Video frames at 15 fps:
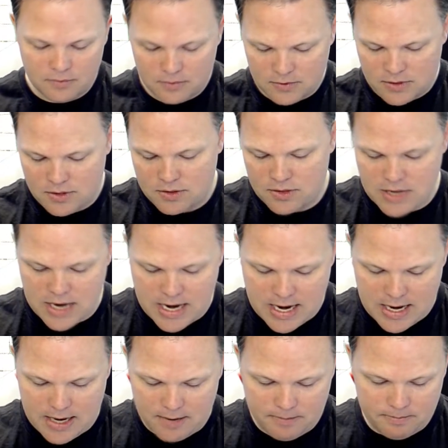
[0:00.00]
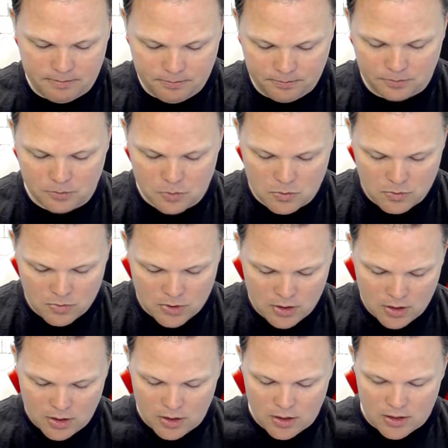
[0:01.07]
All right,
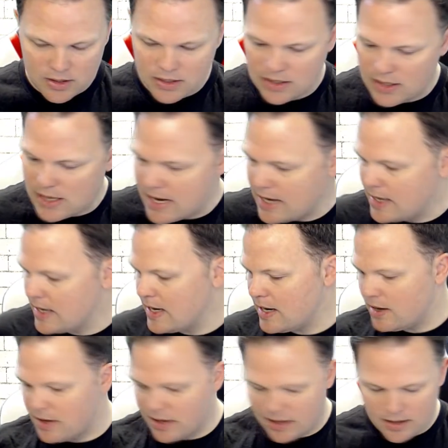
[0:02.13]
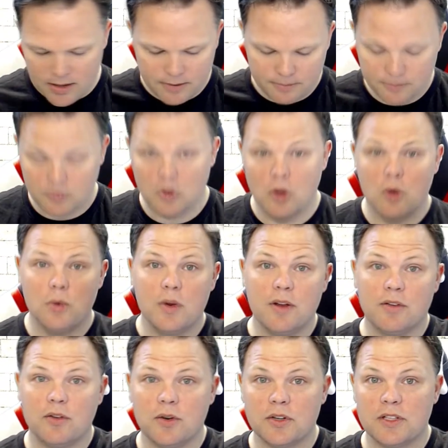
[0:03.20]
slide it out of here. We,
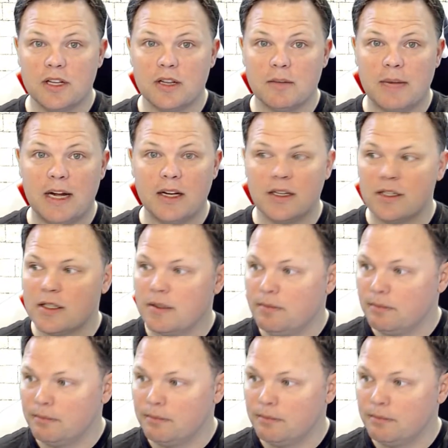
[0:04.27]
of course, get the box